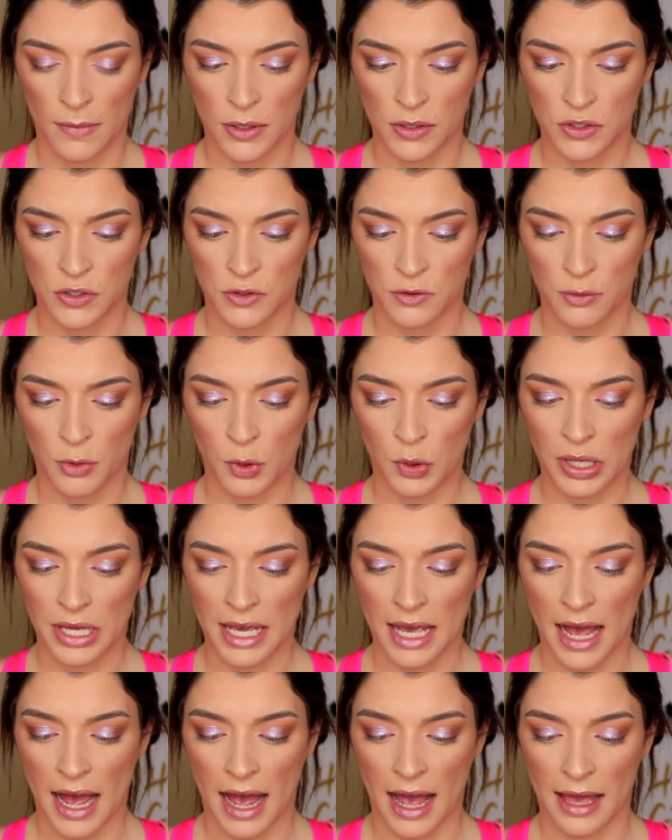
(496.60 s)

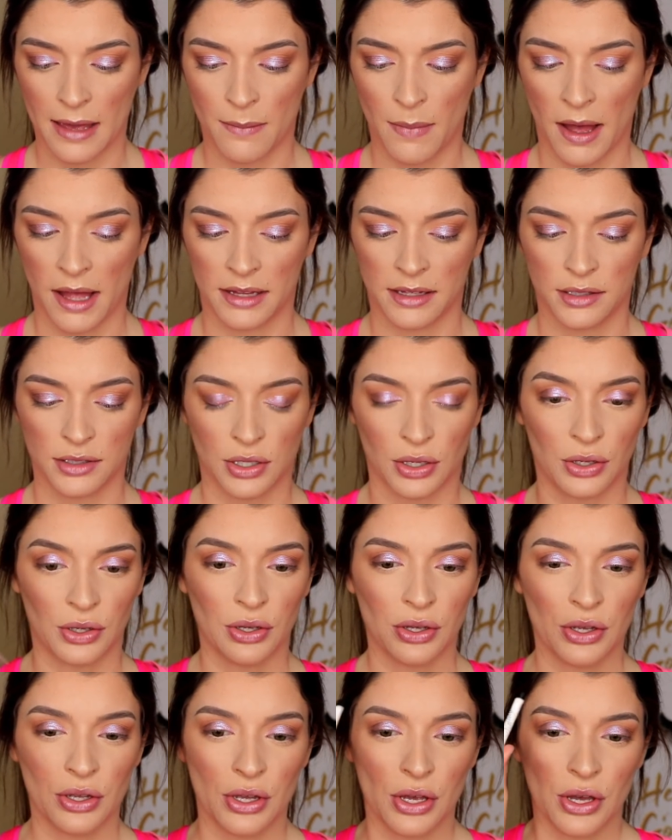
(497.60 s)
smoky eye
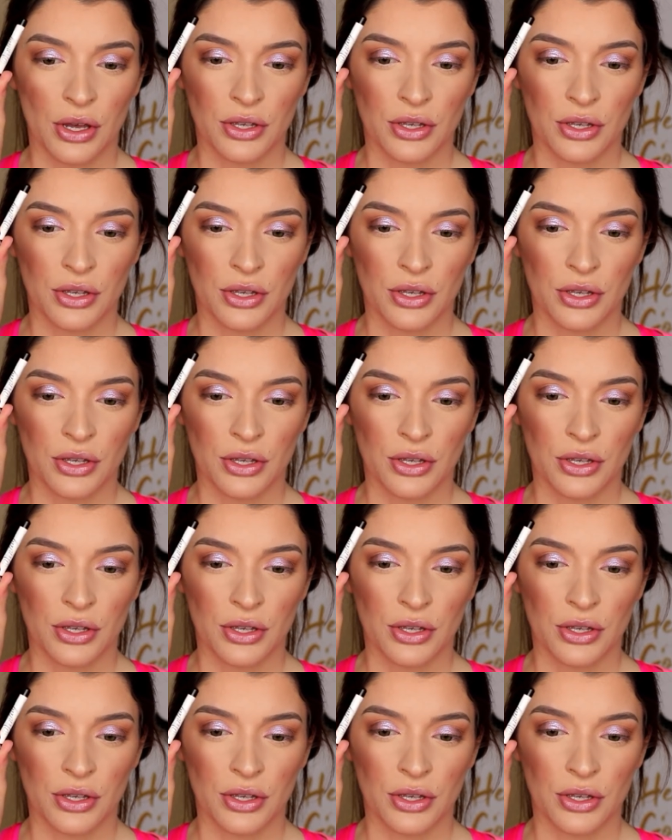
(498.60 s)
pencil.